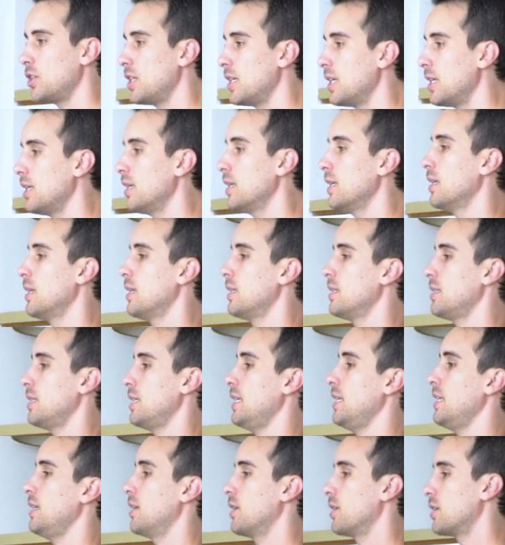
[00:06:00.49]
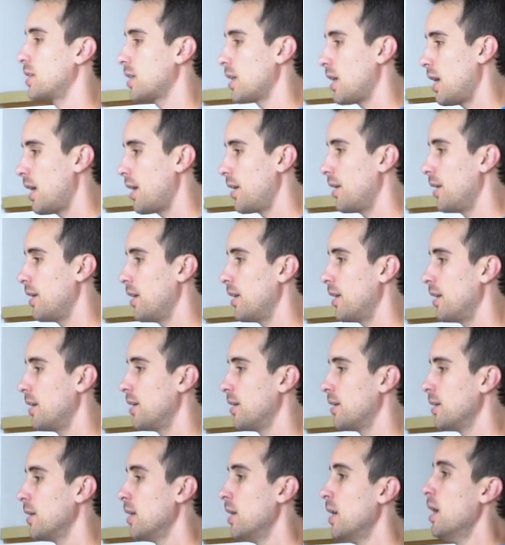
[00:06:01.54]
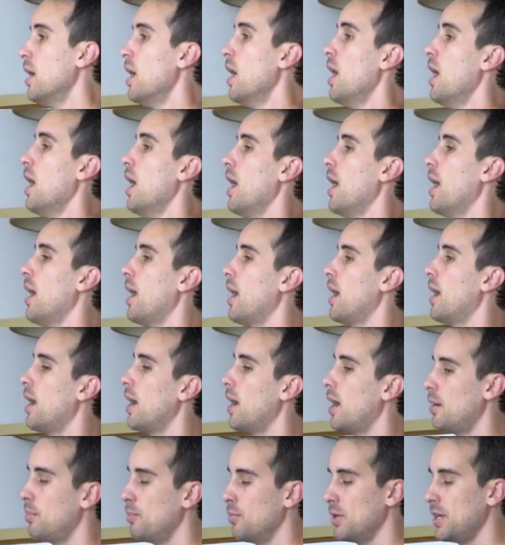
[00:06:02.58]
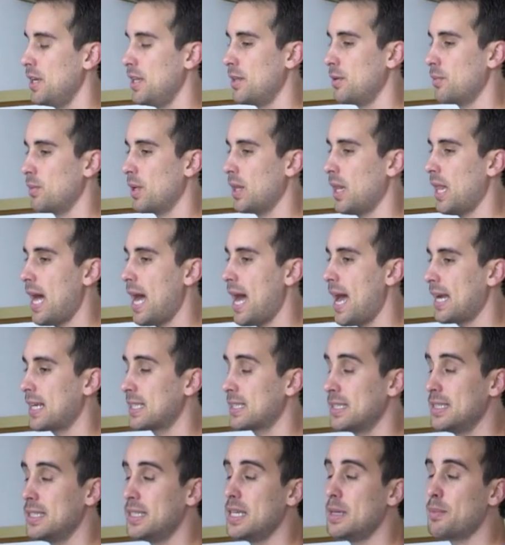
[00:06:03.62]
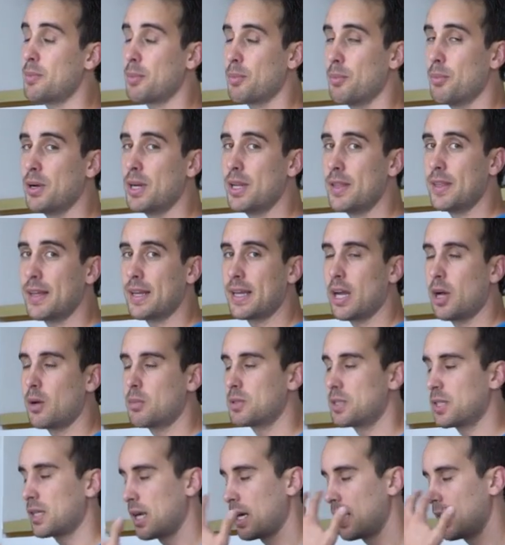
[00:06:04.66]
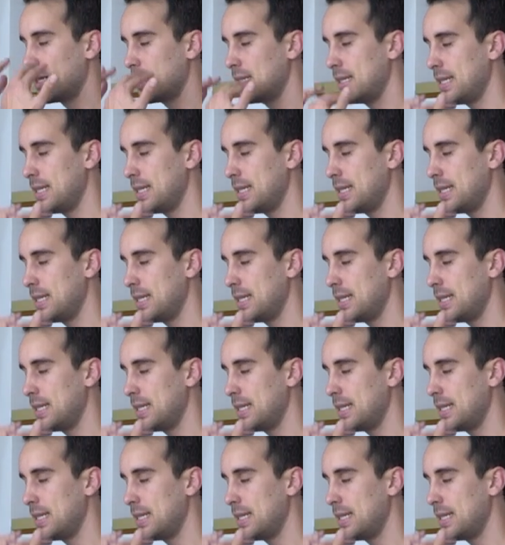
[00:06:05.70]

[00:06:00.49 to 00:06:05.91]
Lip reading: it, teeter-totter, breathe and relax. Deep breathing helps to kind of